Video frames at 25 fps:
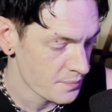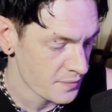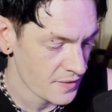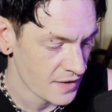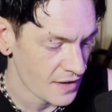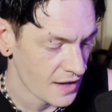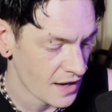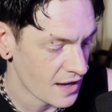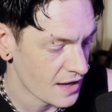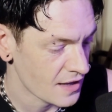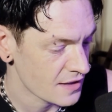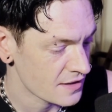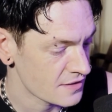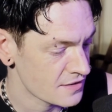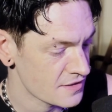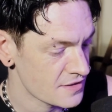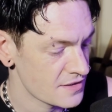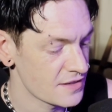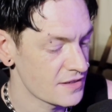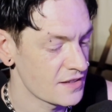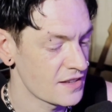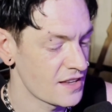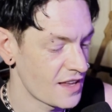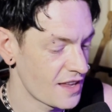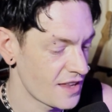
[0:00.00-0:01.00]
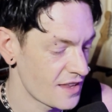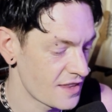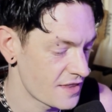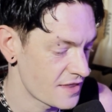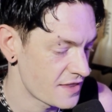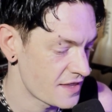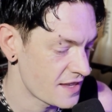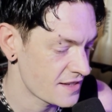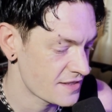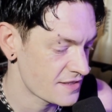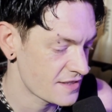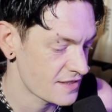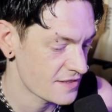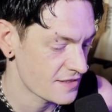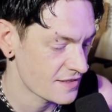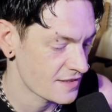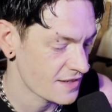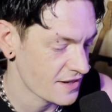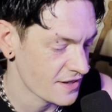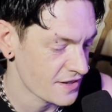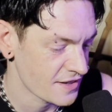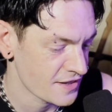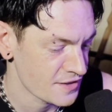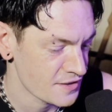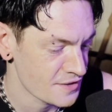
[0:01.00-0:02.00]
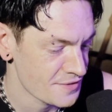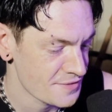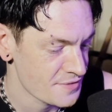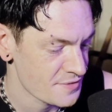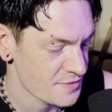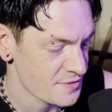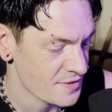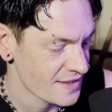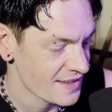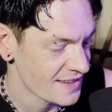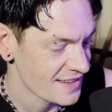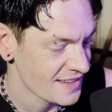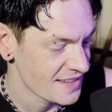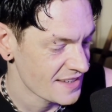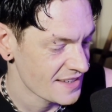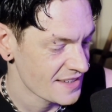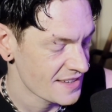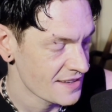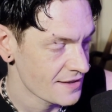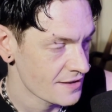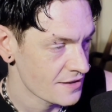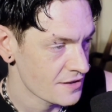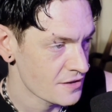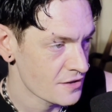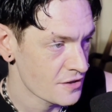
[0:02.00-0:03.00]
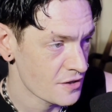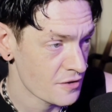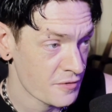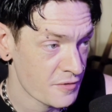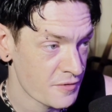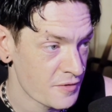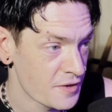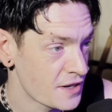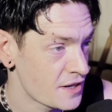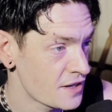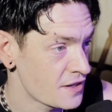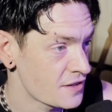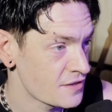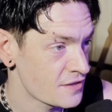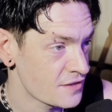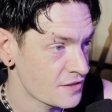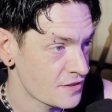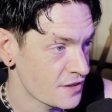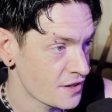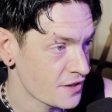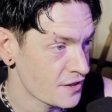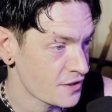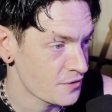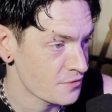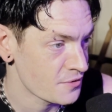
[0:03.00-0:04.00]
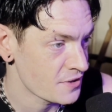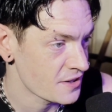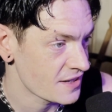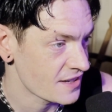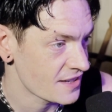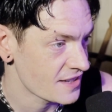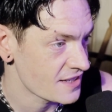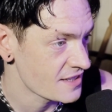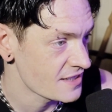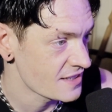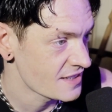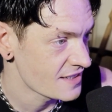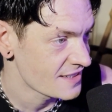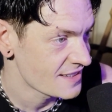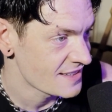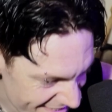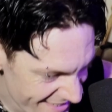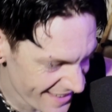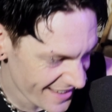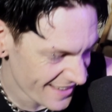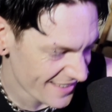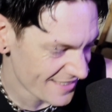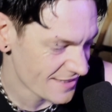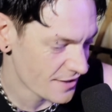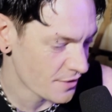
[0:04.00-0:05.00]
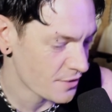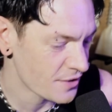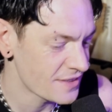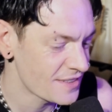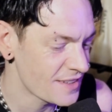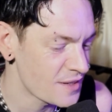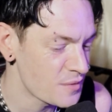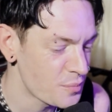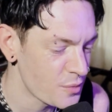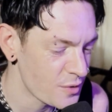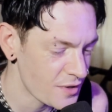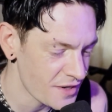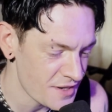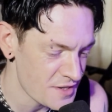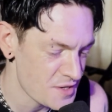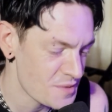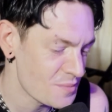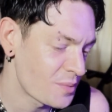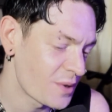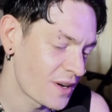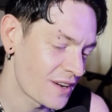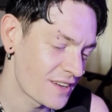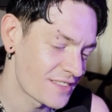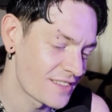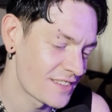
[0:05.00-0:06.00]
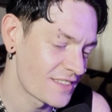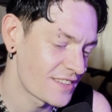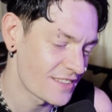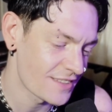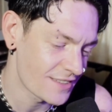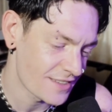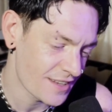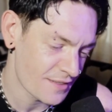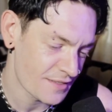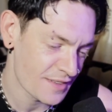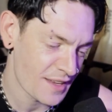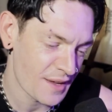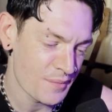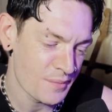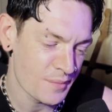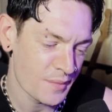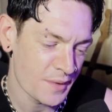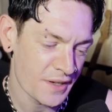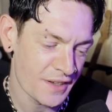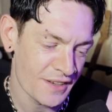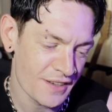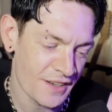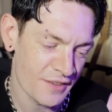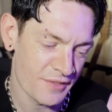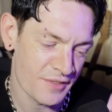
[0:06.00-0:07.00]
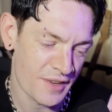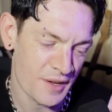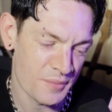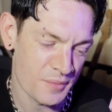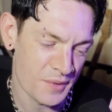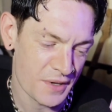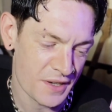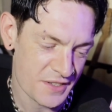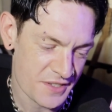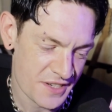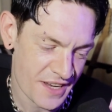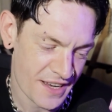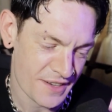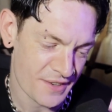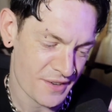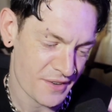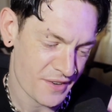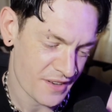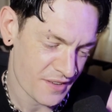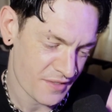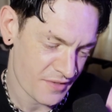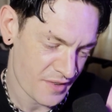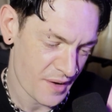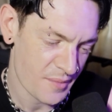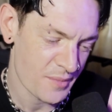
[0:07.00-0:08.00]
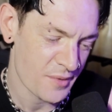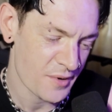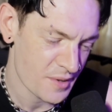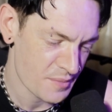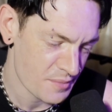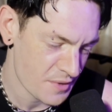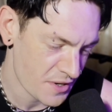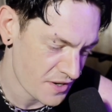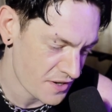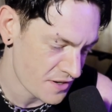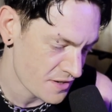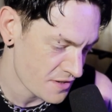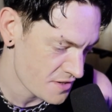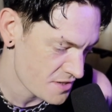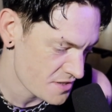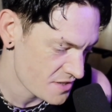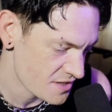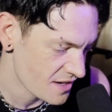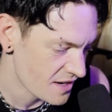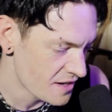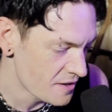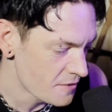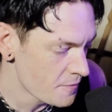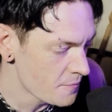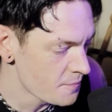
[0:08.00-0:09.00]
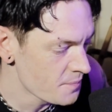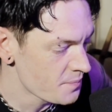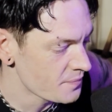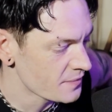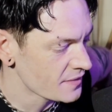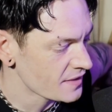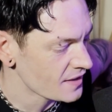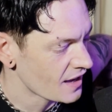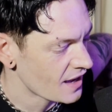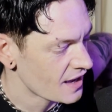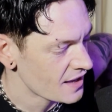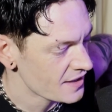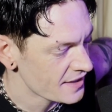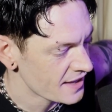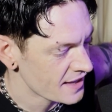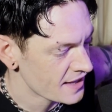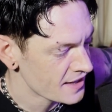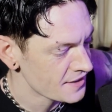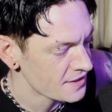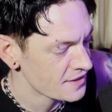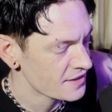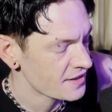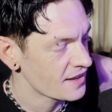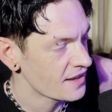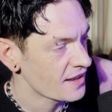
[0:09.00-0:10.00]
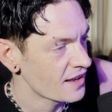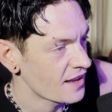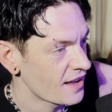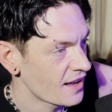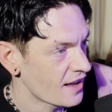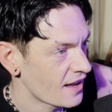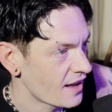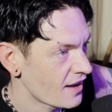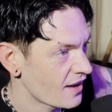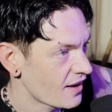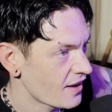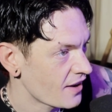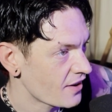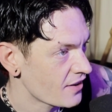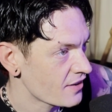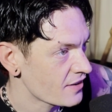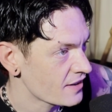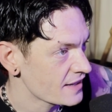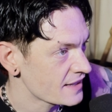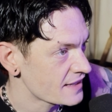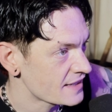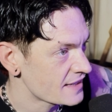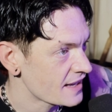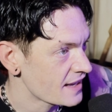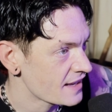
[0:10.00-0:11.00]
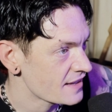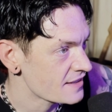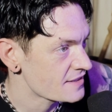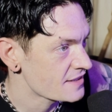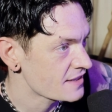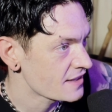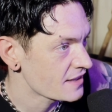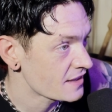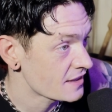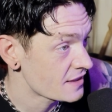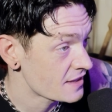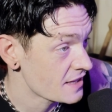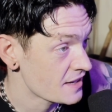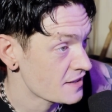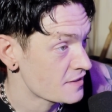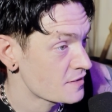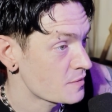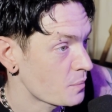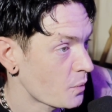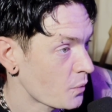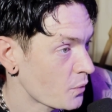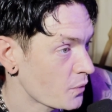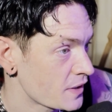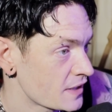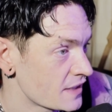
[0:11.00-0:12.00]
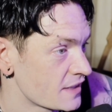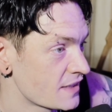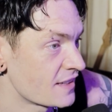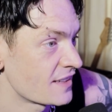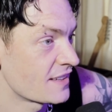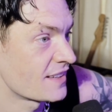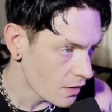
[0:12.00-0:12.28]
And this is kind of the first go, really. So I did production passes in September, November, January, February, March. And then I get to this point.